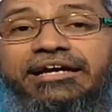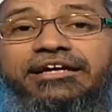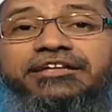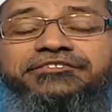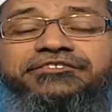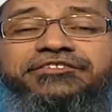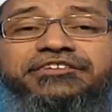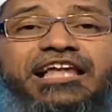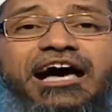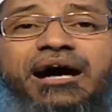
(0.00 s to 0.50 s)

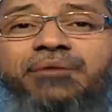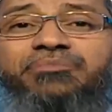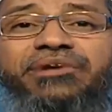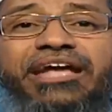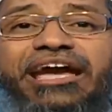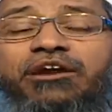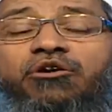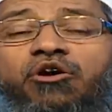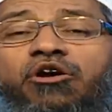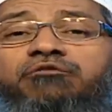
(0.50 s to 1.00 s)
Islam
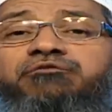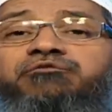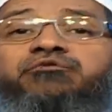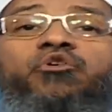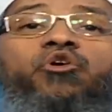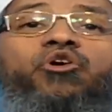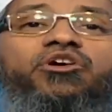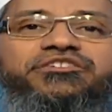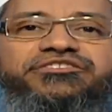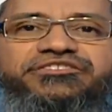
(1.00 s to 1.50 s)
cannot
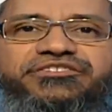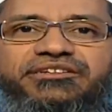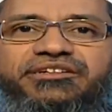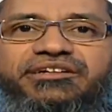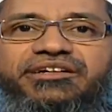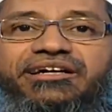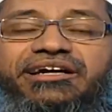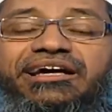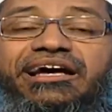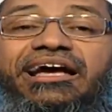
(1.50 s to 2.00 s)
force
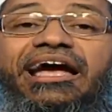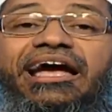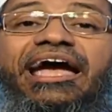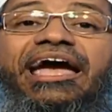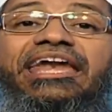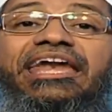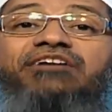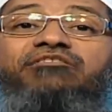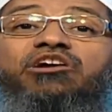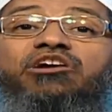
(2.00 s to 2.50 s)

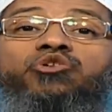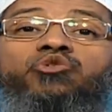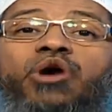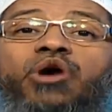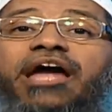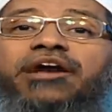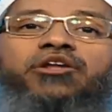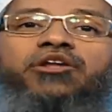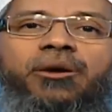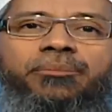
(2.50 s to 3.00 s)
anyone to
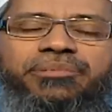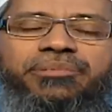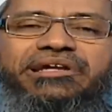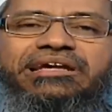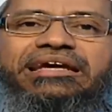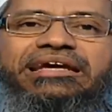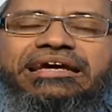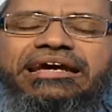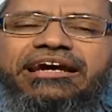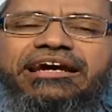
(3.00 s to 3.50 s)
adopt.
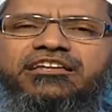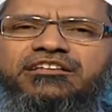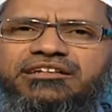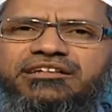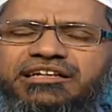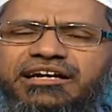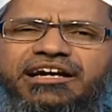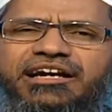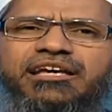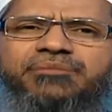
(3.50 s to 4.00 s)
It's
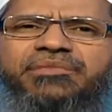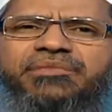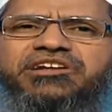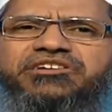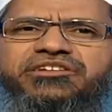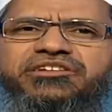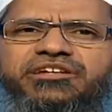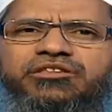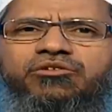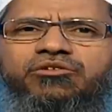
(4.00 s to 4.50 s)
clearly
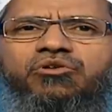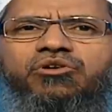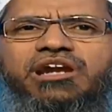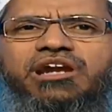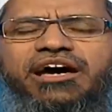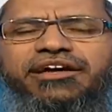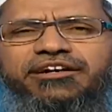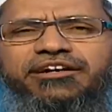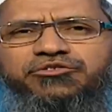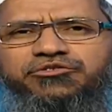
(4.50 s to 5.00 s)
mentioned in the
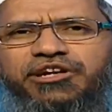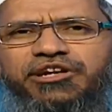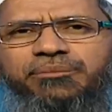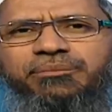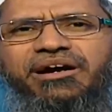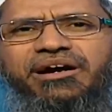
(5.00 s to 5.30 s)
Quran in Surah